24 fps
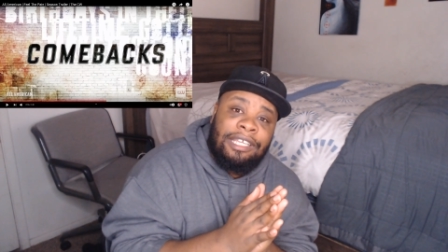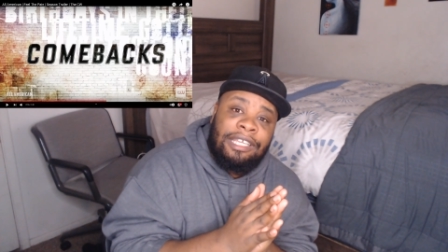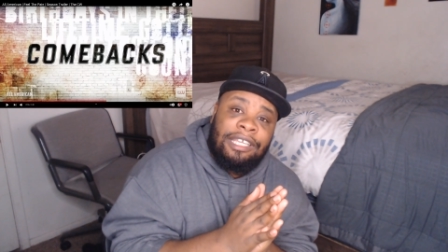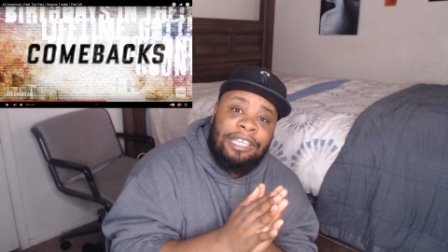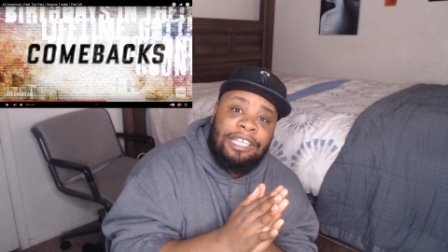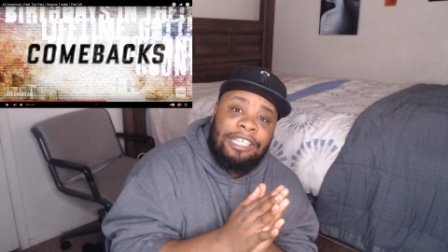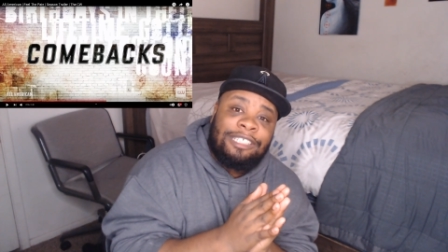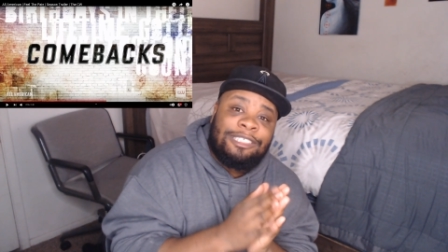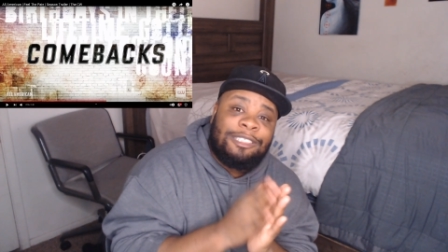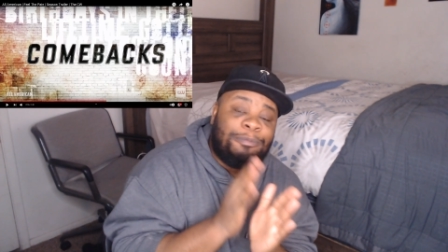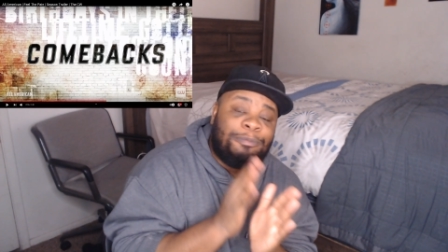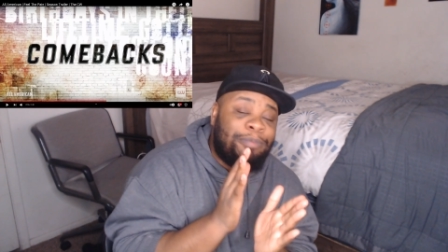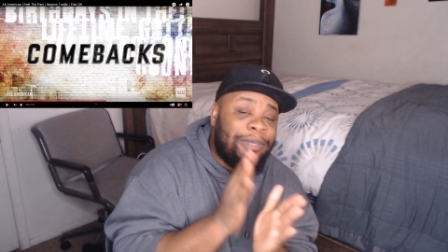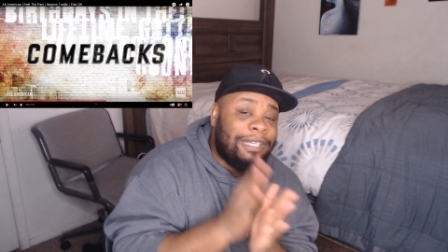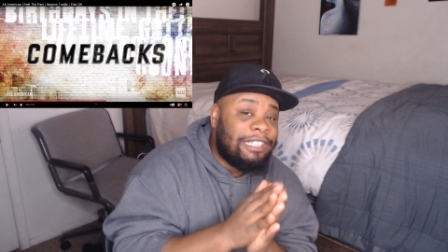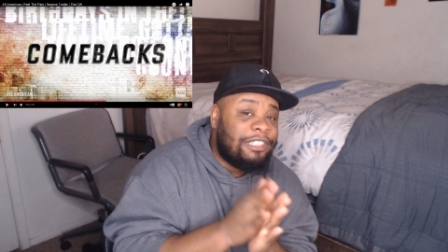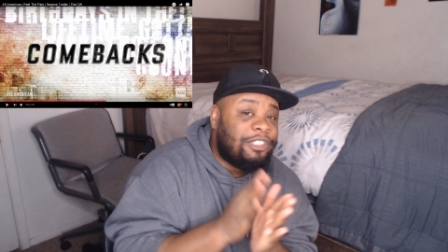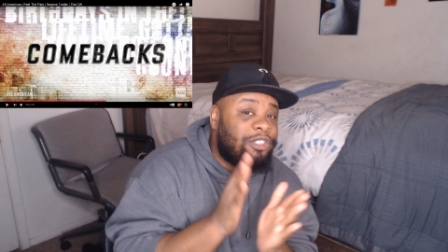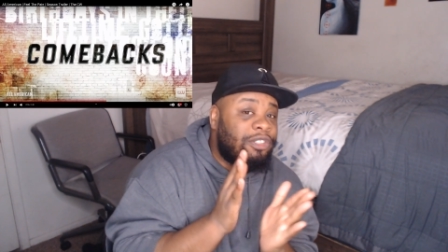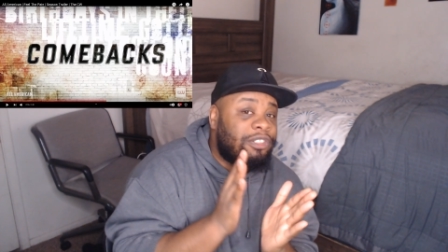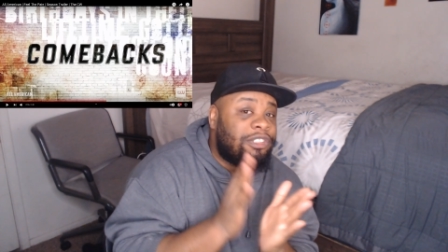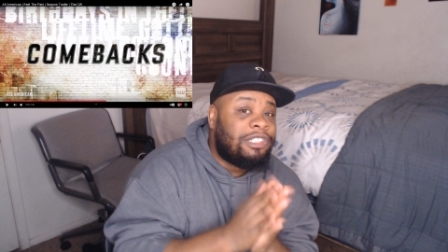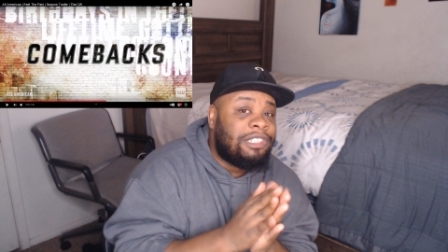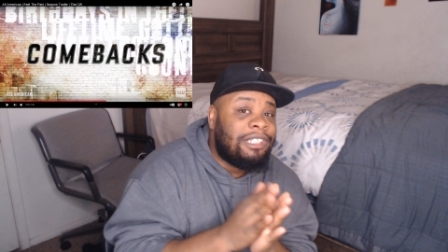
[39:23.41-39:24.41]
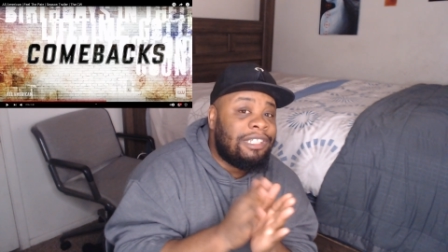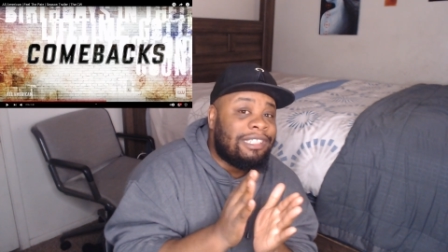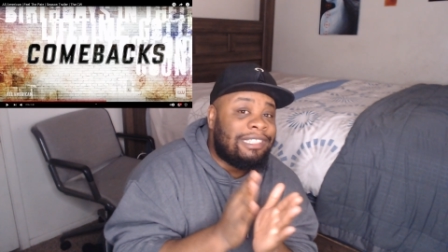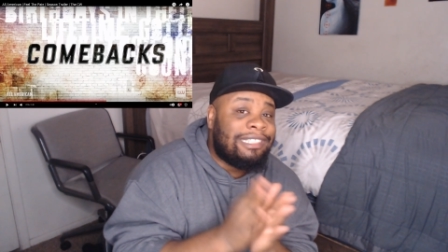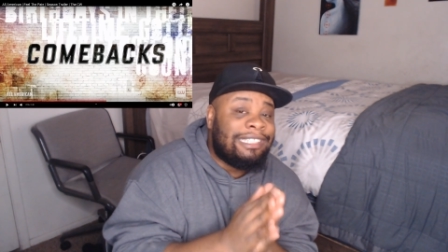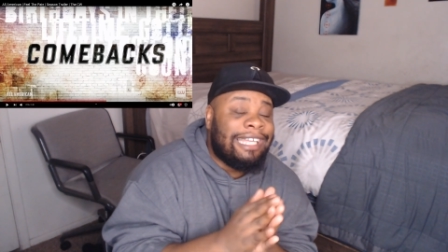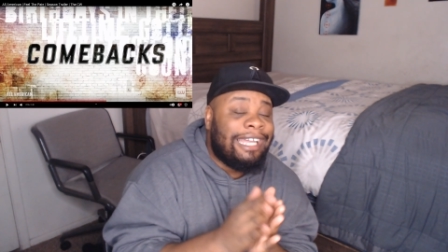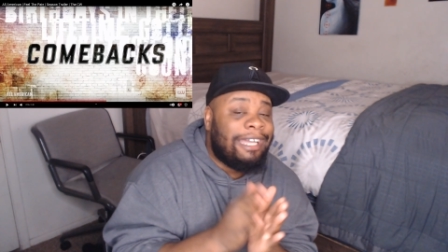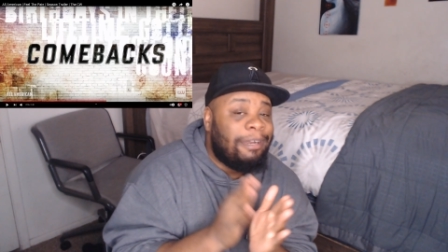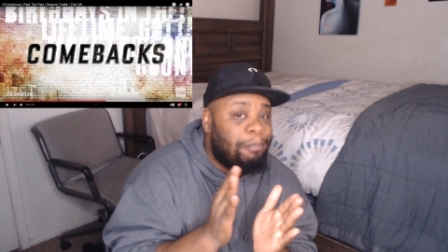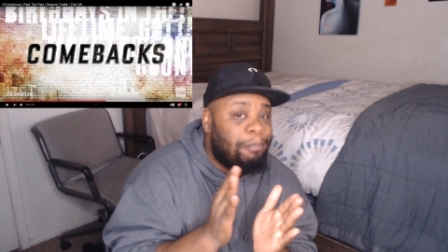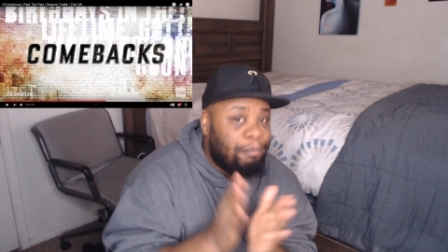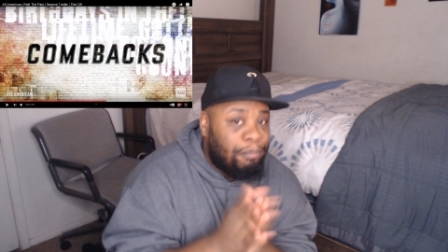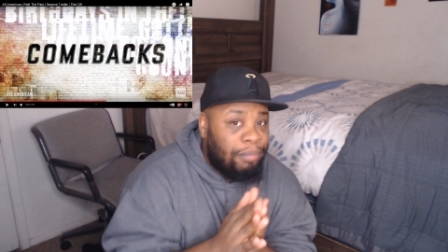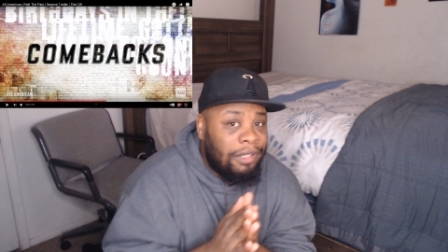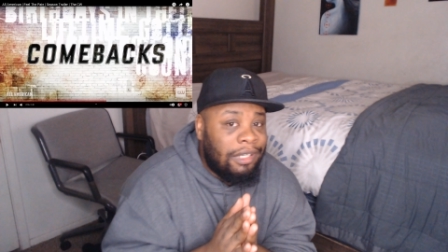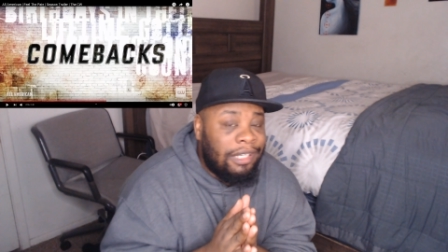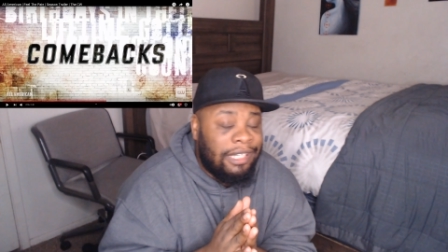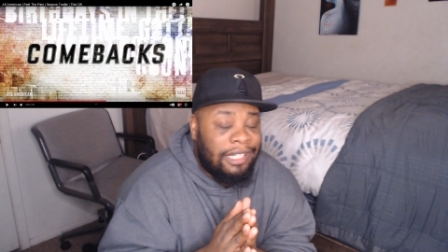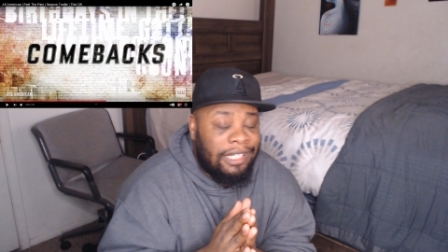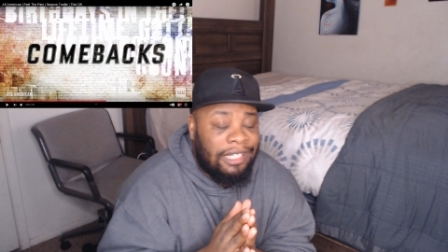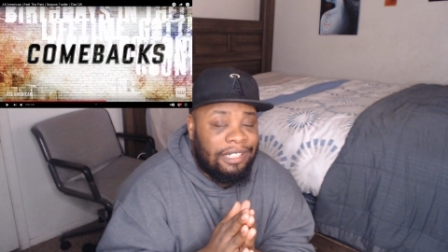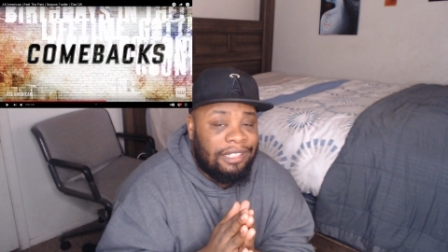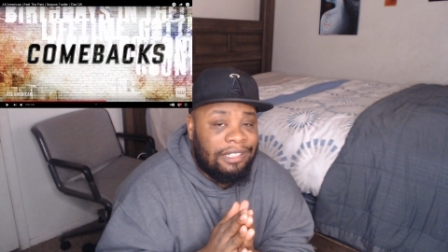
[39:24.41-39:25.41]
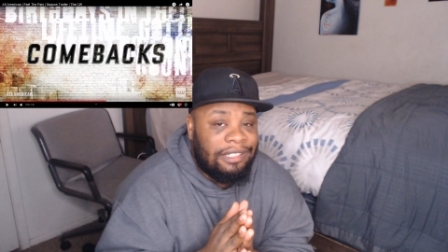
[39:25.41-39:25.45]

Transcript: Spencer took that bullet.